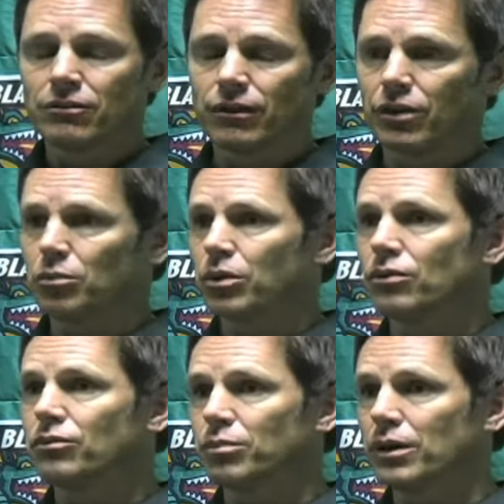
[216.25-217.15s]

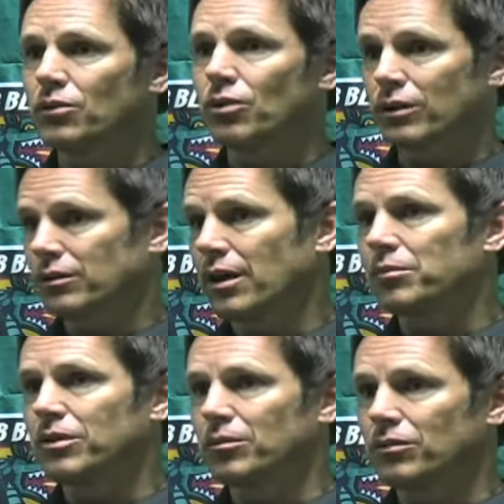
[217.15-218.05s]
Vanderbilt of being one of the
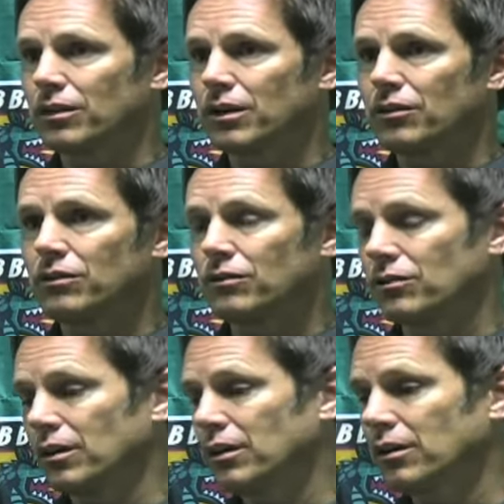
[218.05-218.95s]
top teams in the
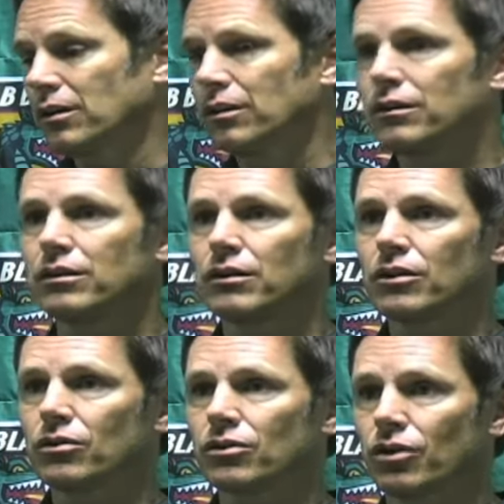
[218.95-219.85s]
SEC and that, you
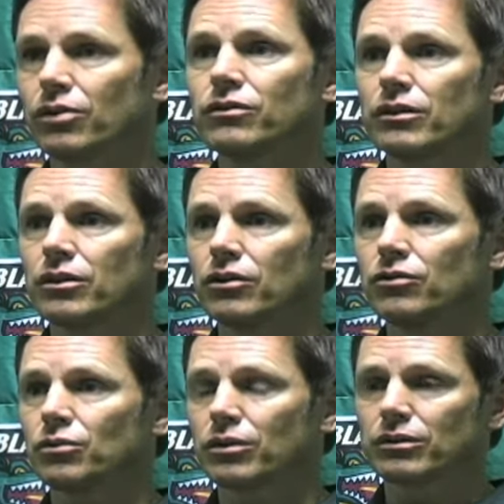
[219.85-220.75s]
know, across the
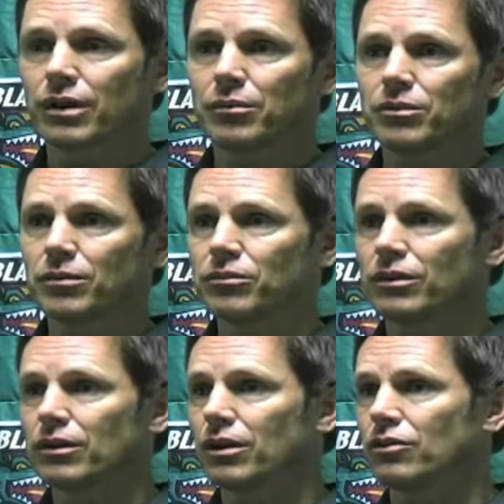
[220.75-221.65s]
years, one of the top teams in
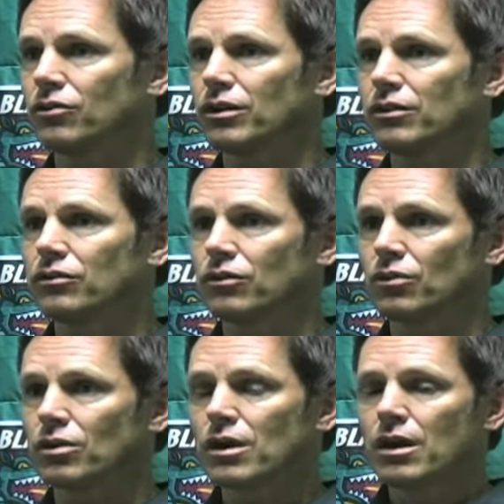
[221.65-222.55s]
the country. So
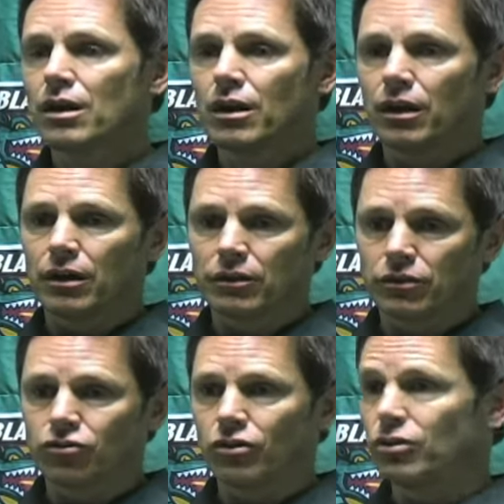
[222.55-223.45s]
uh,
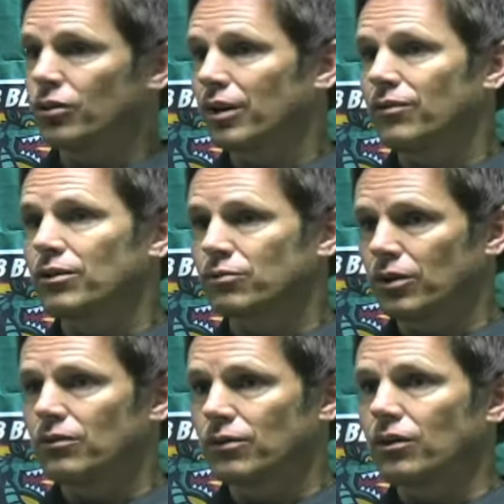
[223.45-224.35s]
this year they're having a
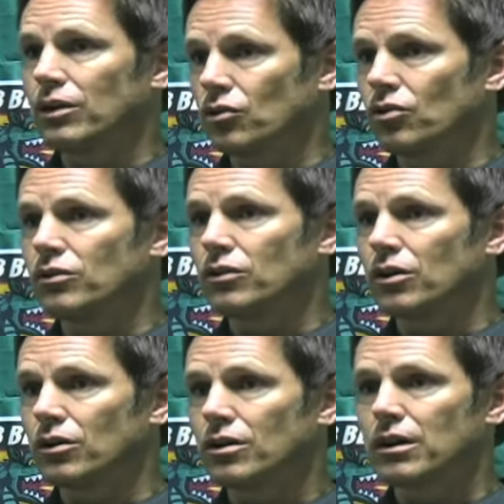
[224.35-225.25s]
very, very good
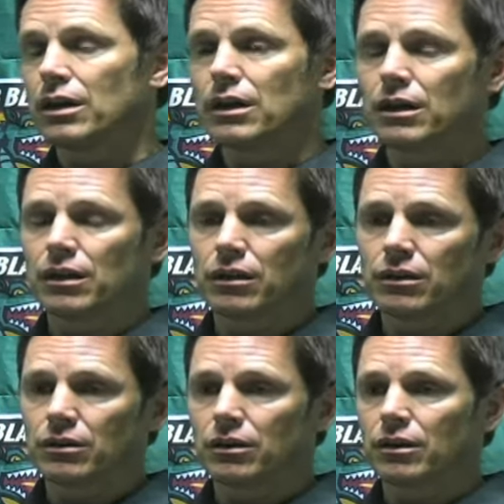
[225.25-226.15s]
year.
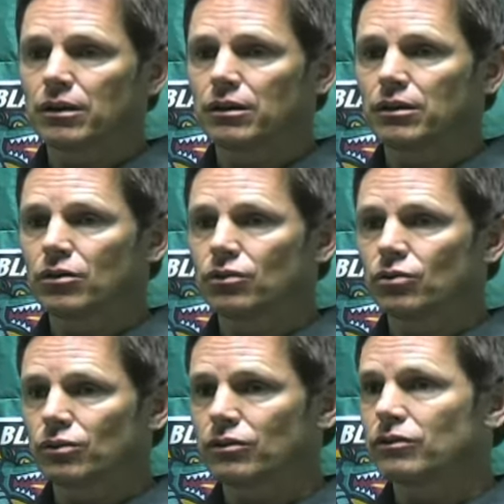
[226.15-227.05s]
And, uh, you know, it's
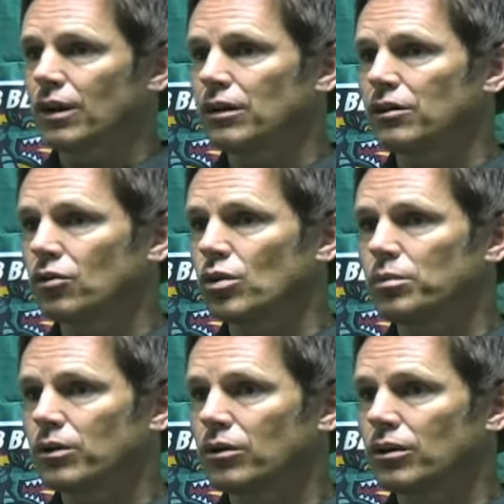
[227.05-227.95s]
always exciting to go up there.